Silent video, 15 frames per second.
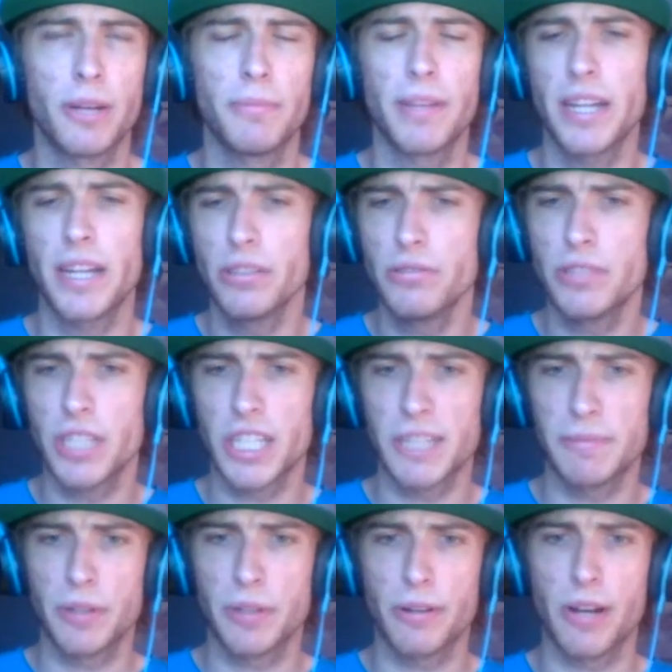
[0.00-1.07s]
Like, I knew Jacob
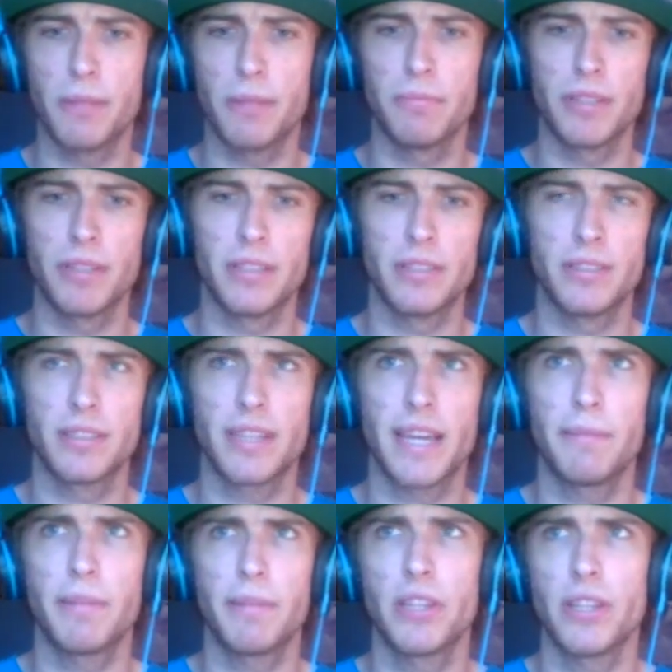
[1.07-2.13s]
deGrom
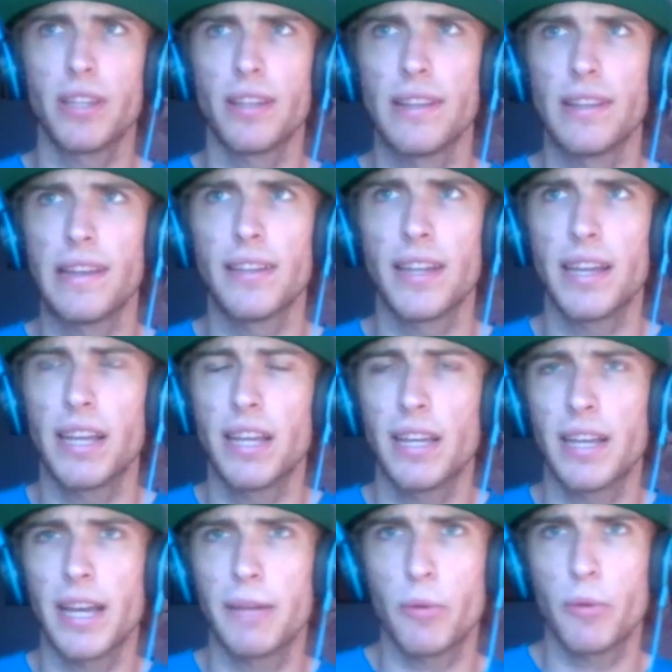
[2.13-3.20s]
came into the league late. He
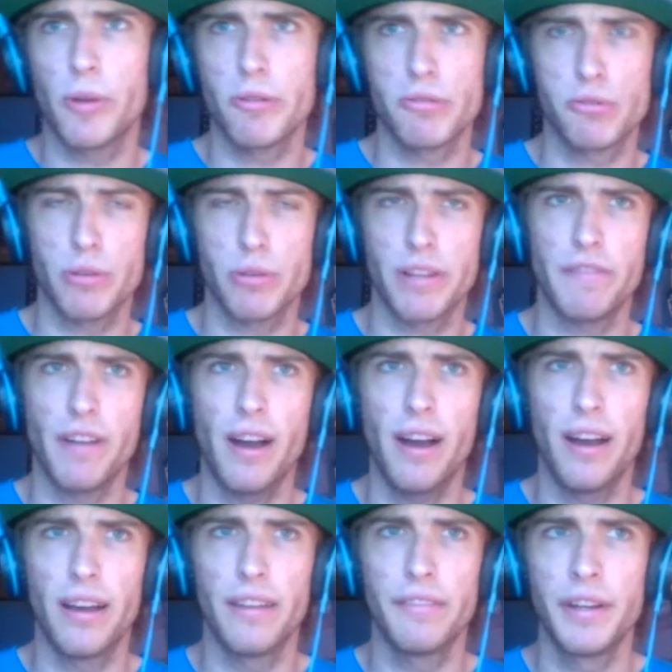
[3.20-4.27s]
came in when he was
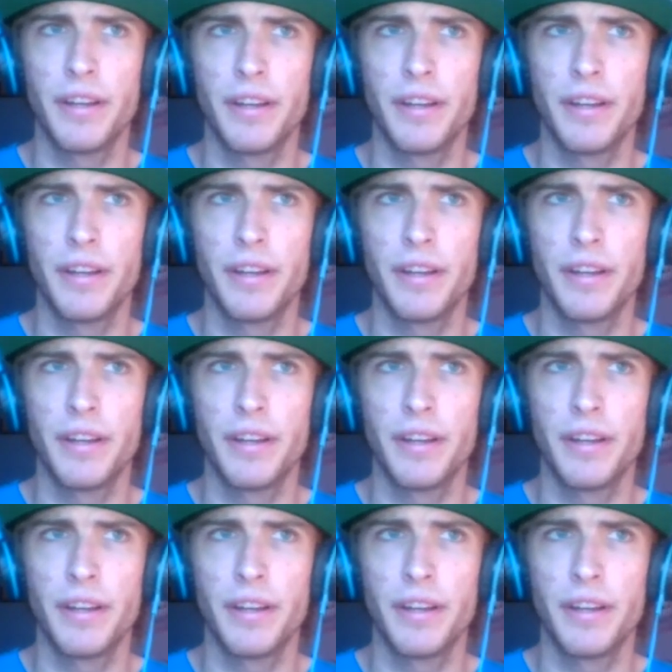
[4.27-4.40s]
25.